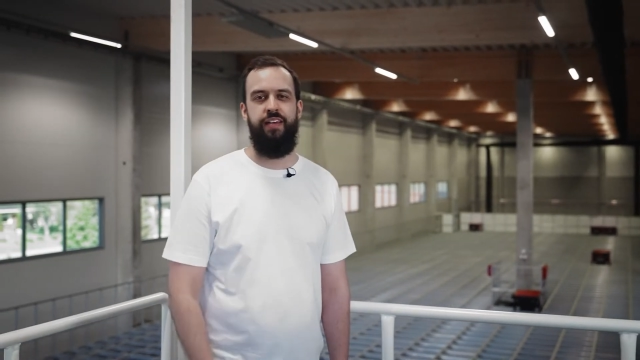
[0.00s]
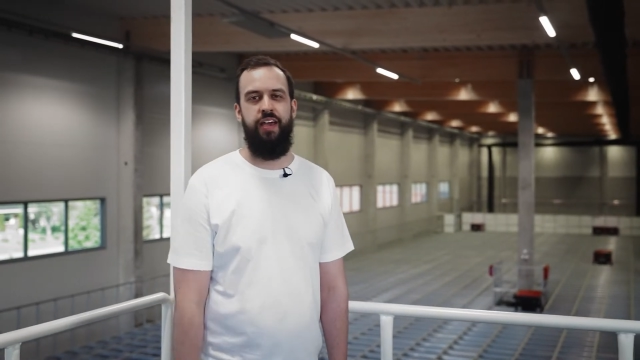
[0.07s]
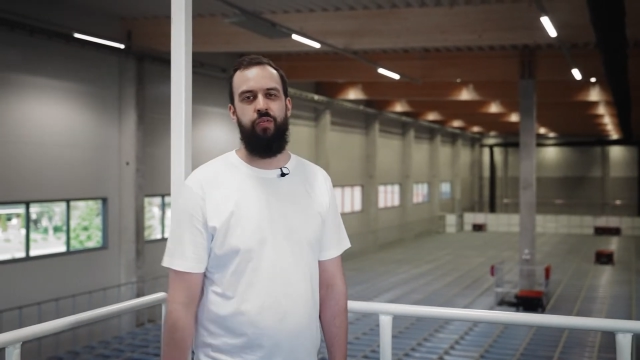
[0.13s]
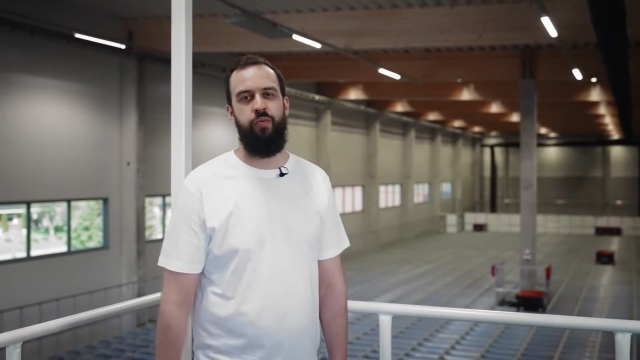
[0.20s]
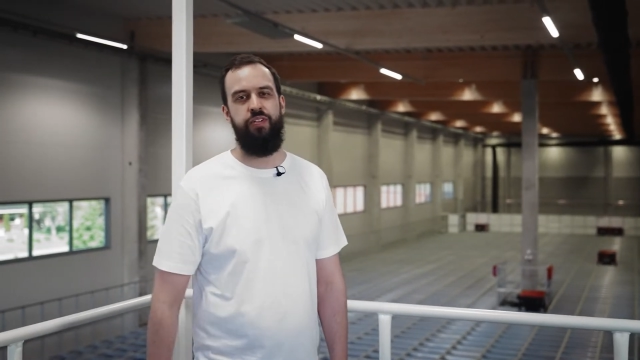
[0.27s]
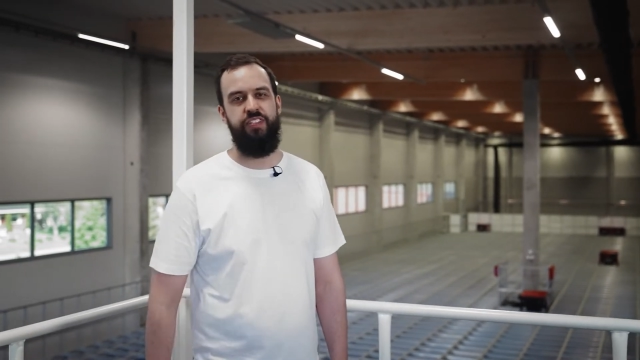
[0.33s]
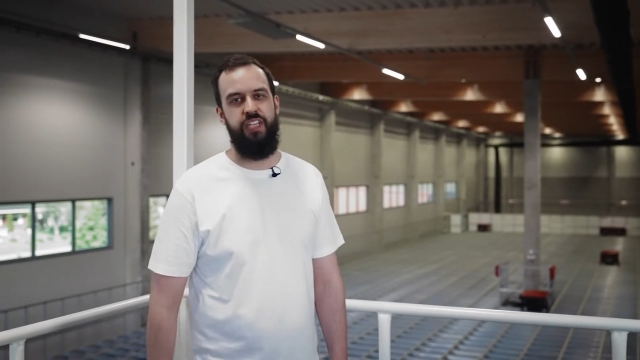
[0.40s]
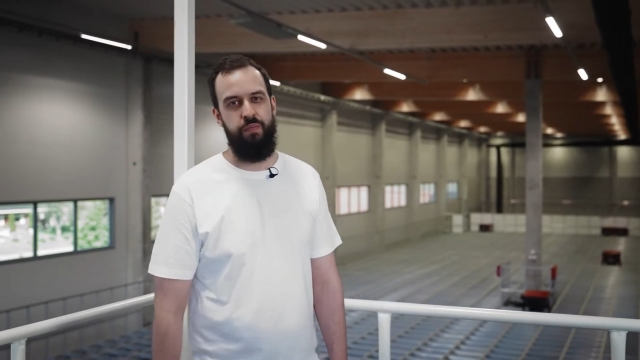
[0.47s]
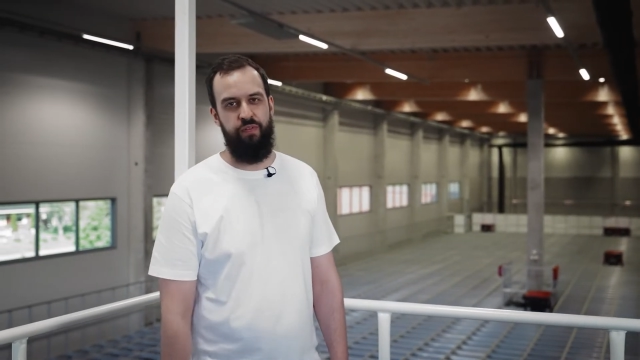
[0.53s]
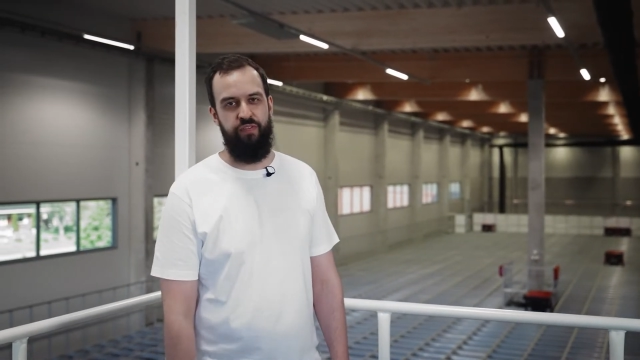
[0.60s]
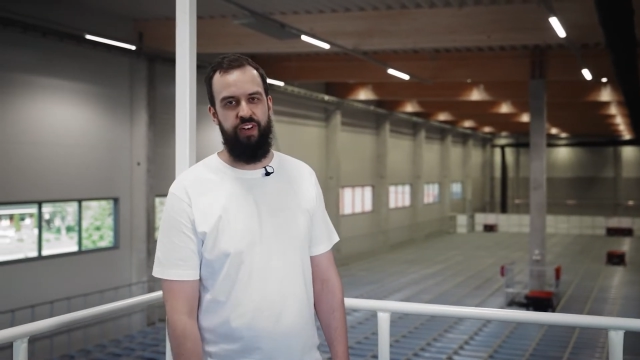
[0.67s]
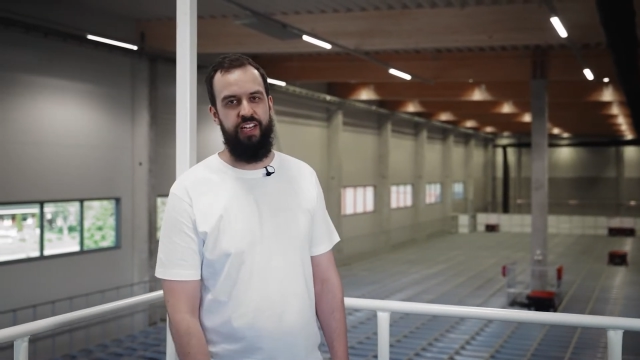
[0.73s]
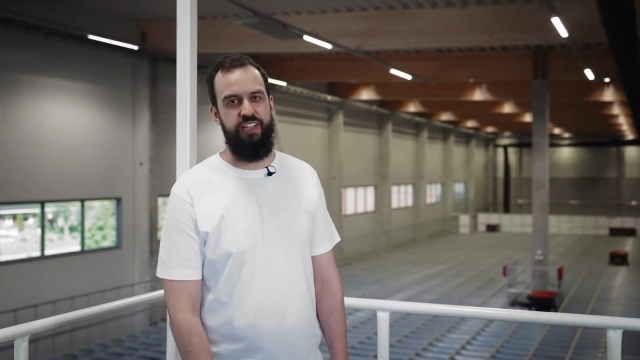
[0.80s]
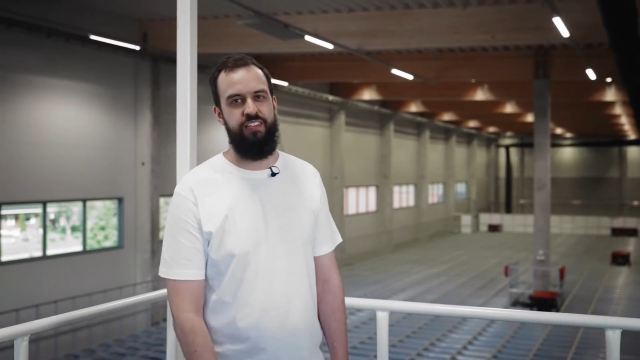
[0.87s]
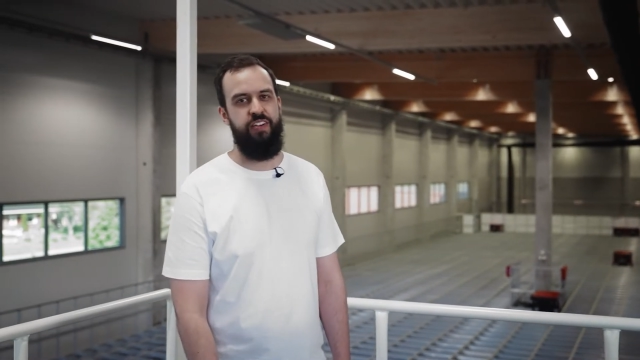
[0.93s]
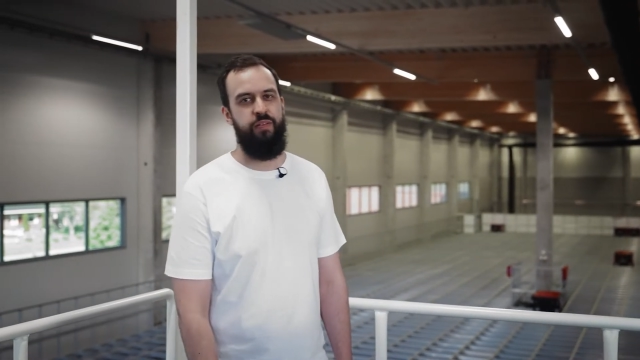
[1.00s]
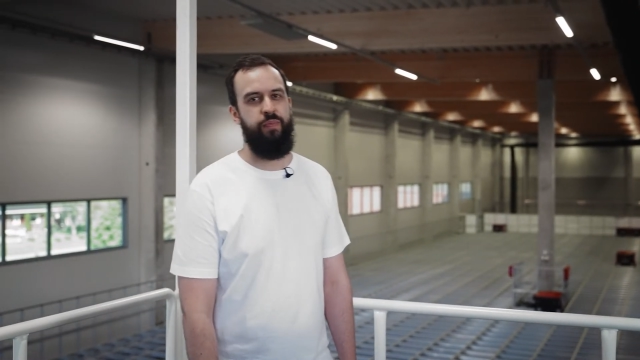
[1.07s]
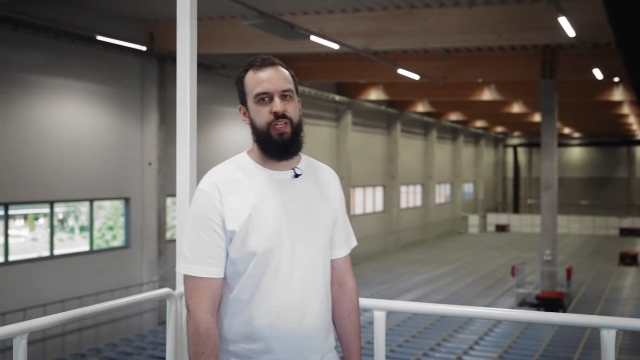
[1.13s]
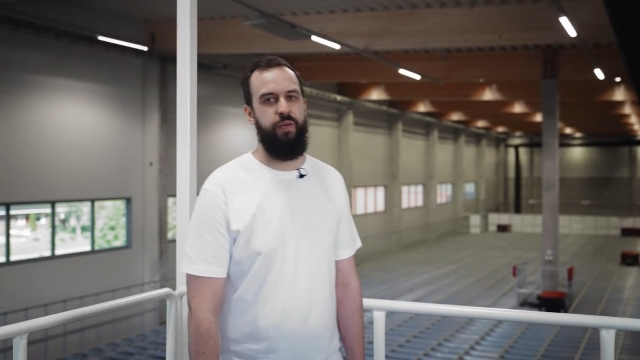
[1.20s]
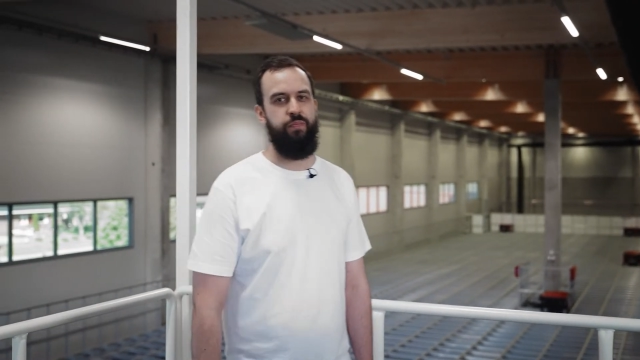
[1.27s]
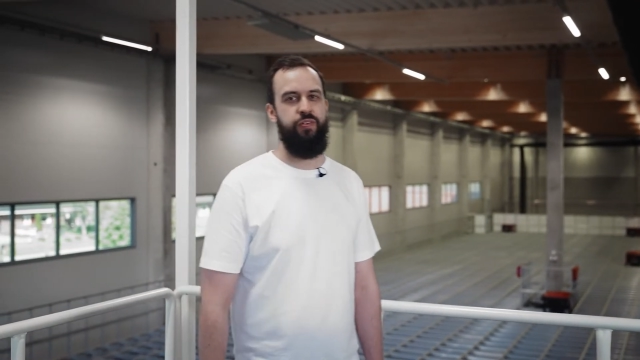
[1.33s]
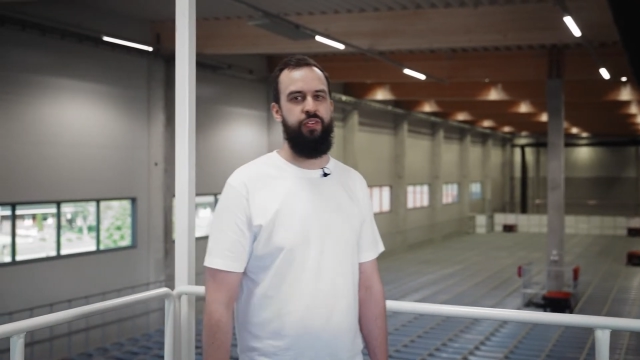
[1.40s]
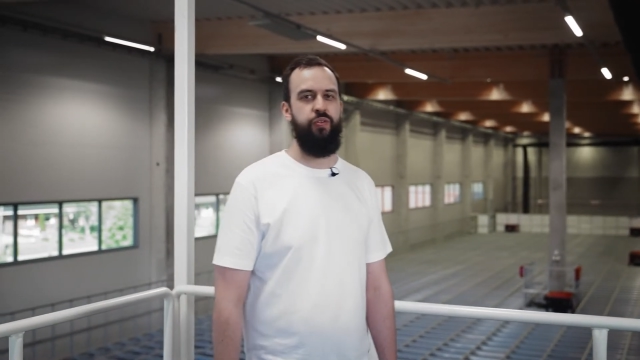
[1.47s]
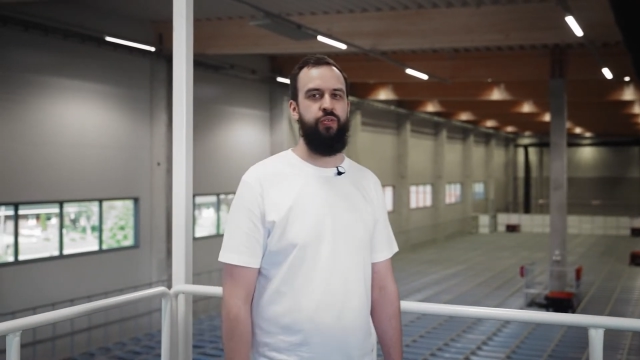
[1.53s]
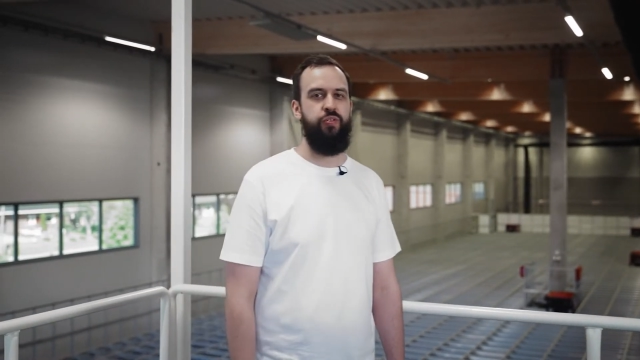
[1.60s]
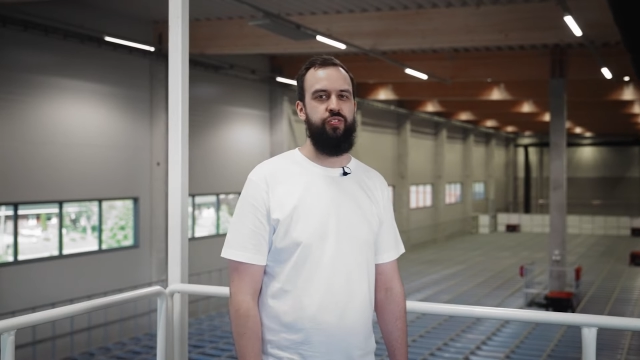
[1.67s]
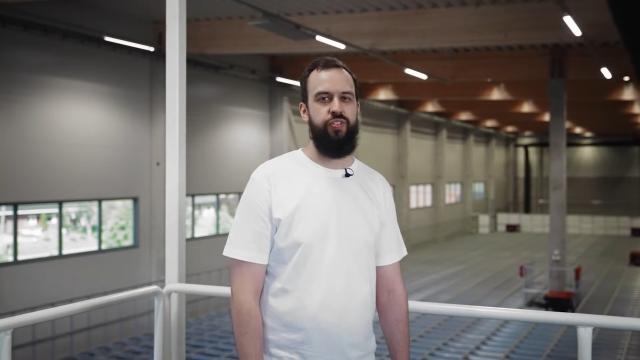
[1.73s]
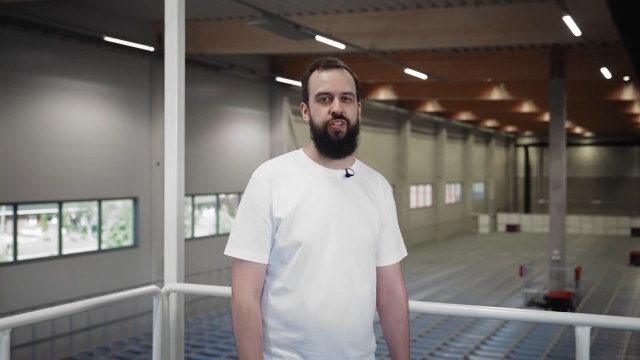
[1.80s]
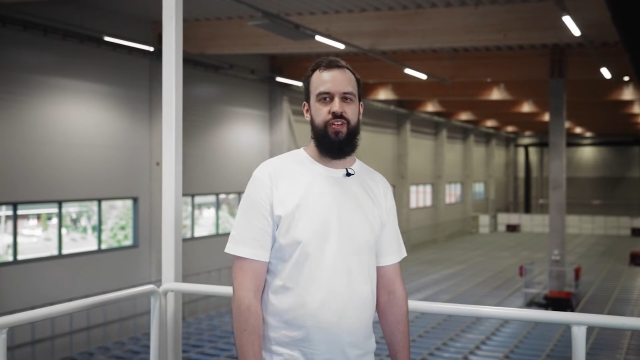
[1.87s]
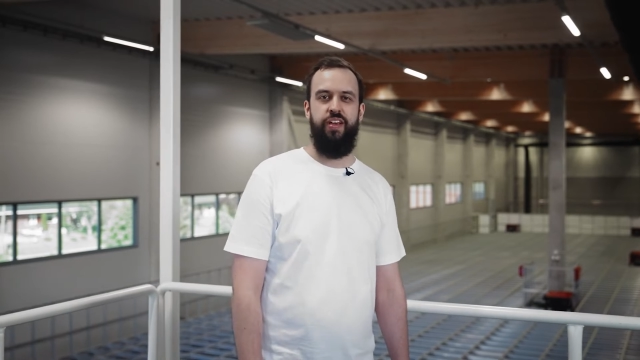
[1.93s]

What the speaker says: and what type of lights are being produced.